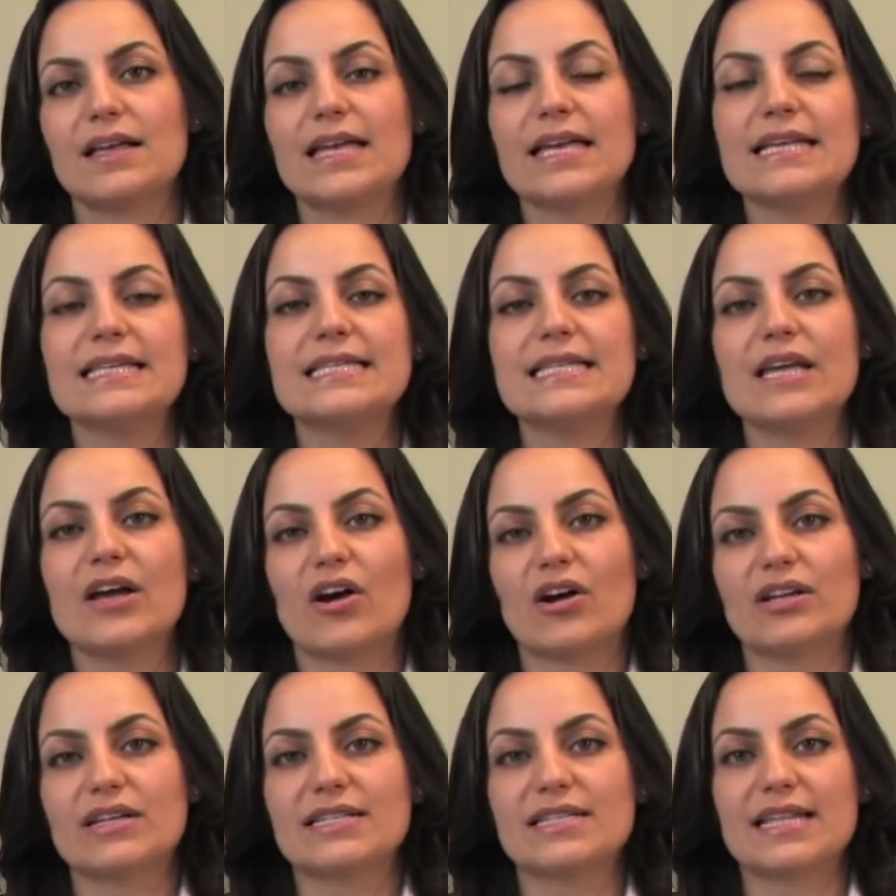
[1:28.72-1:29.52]
Easy
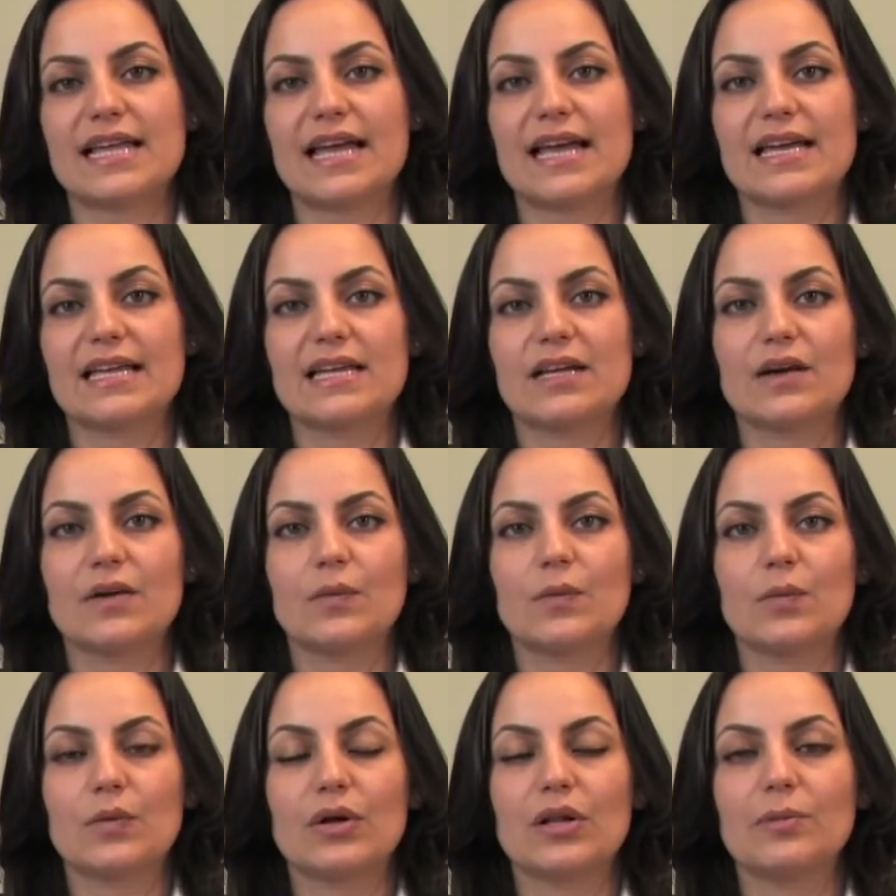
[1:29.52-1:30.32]
onset
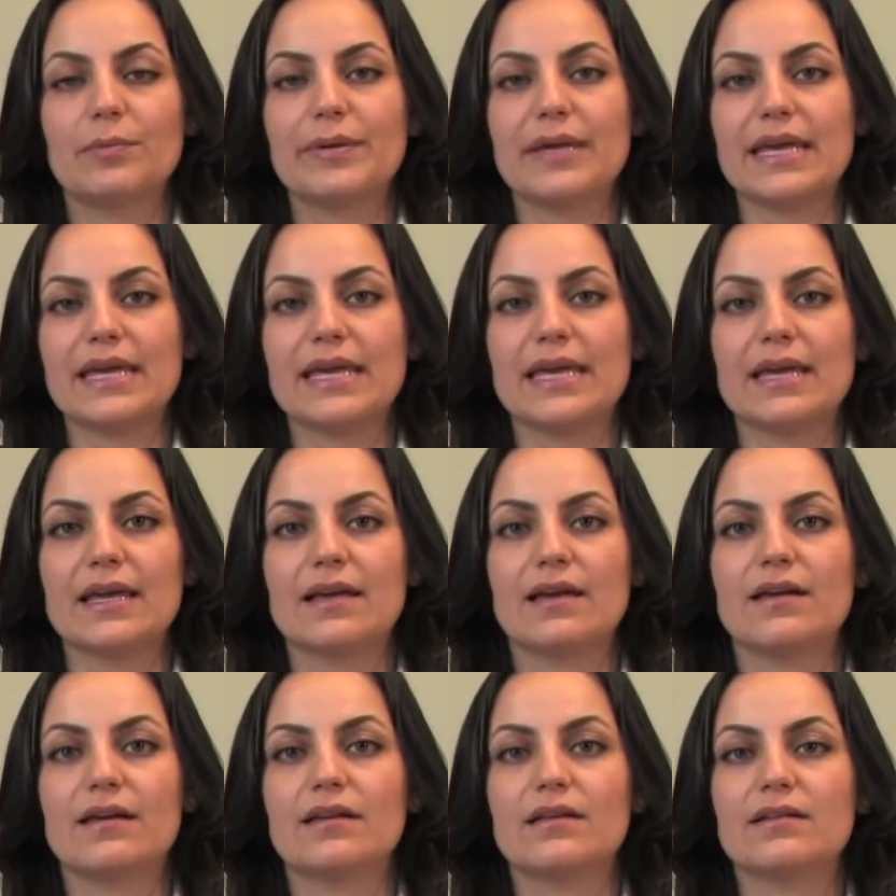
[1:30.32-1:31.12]
will
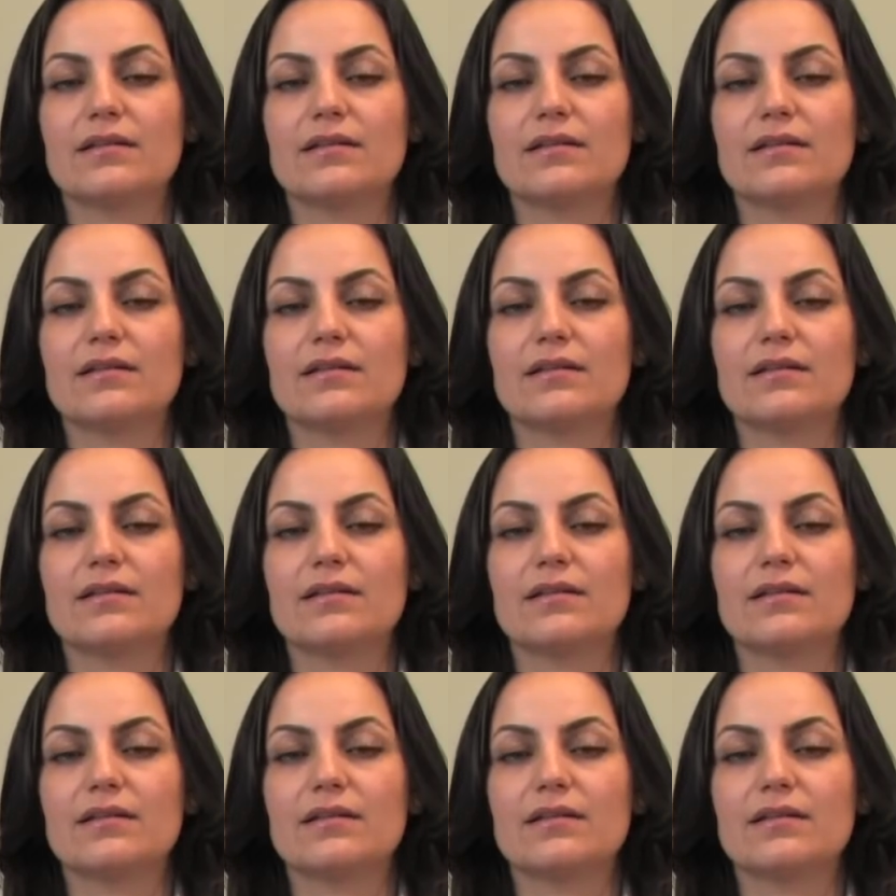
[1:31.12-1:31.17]
be,